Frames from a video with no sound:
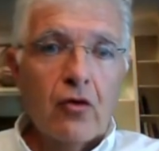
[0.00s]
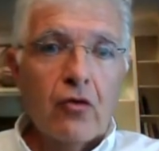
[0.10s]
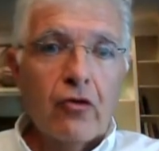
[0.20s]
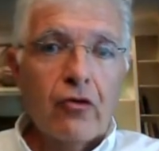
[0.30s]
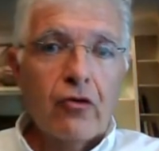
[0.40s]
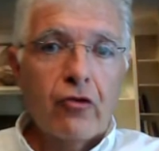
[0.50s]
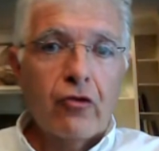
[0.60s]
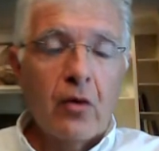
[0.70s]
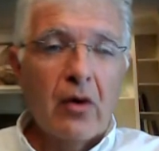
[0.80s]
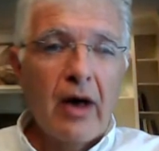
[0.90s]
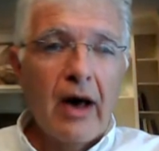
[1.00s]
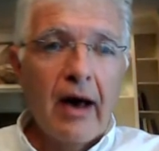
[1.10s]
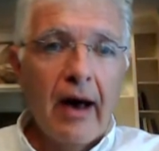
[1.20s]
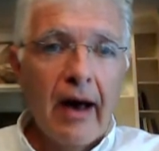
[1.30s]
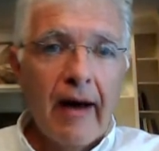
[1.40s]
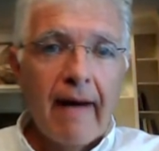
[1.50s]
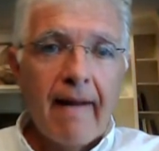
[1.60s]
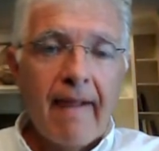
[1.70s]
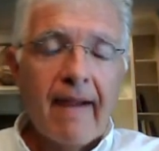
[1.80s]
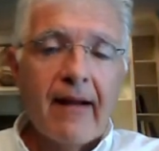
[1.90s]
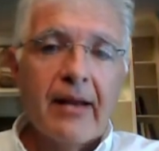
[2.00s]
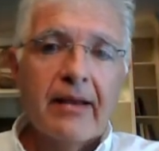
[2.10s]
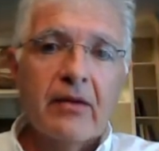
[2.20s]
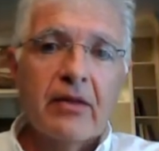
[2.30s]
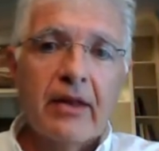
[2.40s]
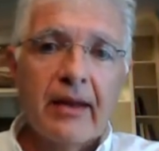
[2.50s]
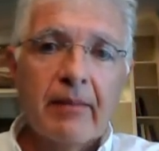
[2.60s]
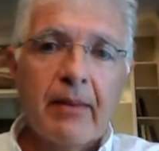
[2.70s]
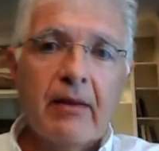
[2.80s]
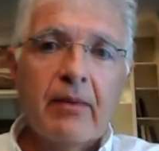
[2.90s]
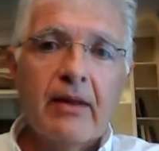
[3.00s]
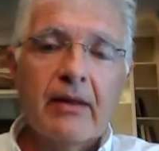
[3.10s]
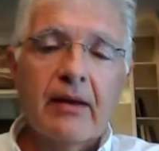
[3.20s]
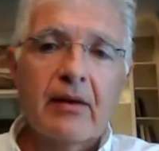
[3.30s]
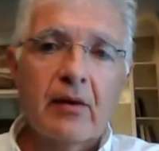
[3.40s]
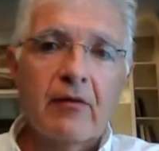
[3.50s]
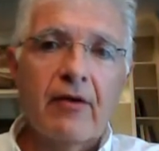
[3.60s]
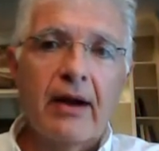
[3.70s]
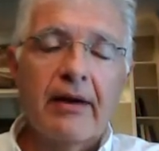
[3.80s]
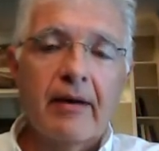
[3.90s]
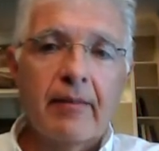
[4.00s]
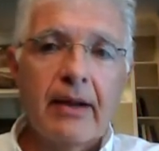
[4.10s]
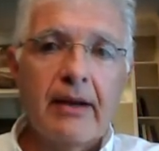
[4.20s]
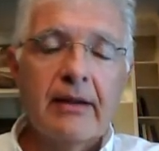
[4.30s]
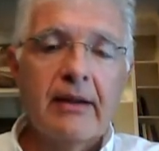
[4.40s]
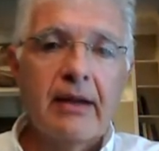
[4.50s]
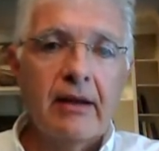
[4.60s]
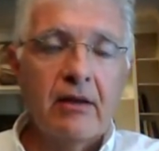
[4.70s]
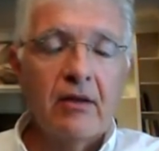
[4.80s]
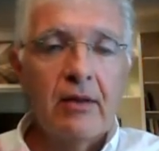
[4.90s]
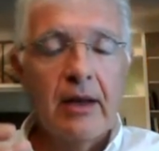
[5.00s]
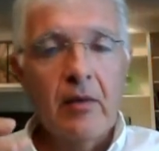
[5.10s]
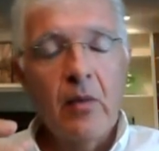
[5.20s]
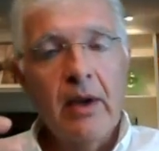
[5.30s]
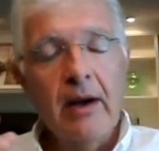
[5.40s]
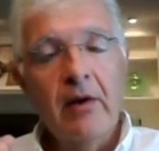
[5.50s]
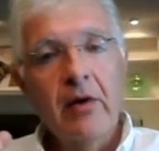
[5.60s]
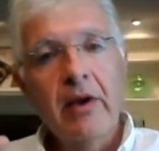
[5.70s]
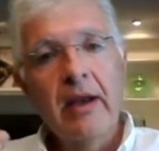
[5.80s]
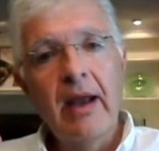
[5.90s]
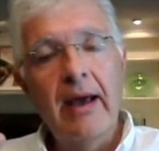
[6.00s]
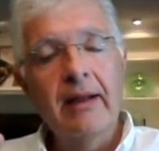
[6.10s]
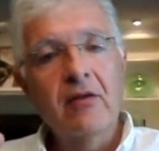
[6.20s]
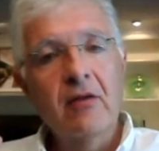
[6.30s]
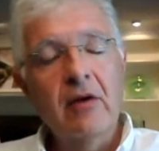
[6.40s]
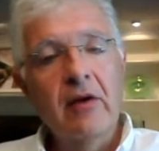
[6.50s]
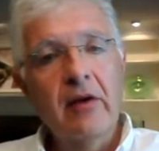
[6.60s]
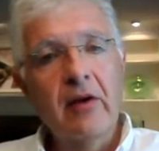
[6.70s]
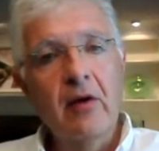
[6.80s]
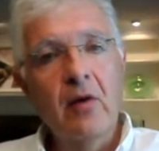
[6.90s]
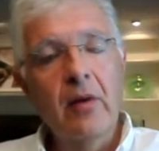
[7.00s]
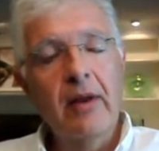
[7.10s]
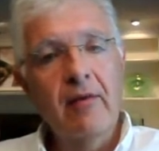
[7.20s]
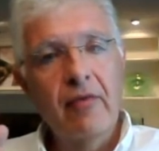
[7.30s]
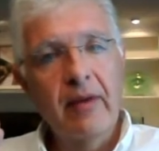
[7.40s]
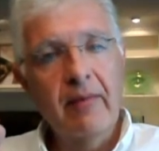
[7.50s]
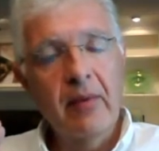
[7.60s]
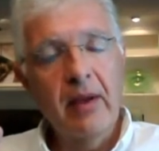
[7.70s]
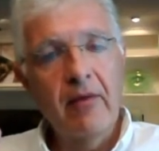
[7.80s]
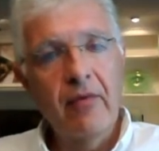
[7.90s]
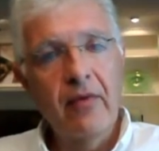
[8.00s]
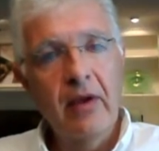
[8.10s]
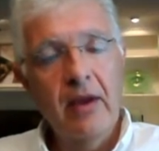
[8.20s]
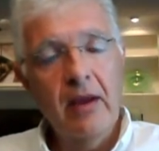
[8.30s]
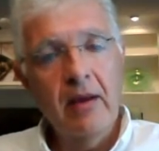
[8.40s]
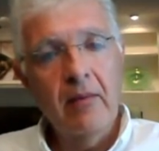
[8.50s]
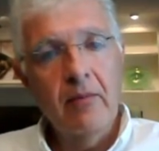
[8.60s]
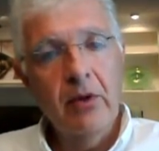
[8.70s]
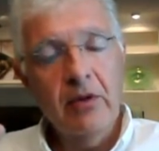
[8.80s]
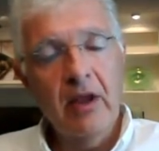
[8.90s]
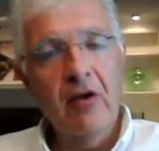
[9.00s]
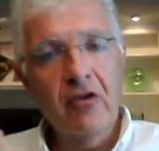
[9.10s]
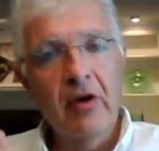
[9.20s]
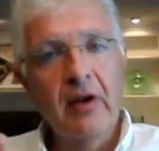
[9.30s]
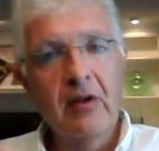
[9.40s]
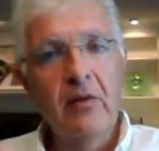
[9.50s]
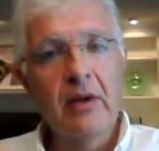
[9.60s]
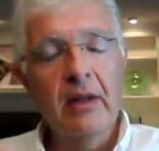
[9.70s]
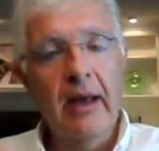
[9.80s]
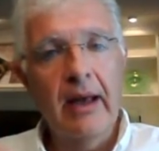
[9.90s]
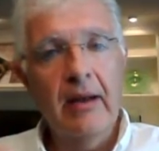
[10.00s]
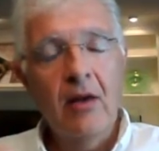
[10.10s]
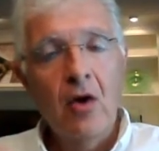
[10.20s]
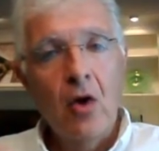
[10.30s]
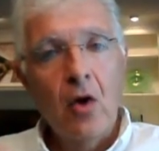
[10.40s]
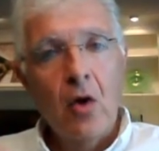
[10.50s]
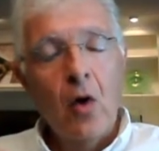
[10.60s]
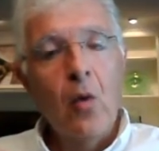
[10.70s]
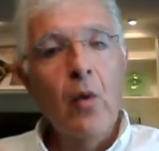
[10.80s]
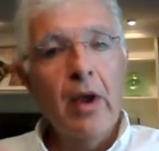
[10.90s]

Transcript: So, so this may be the sort of vulnerability that we are looking at. So if the mutation is doing that, we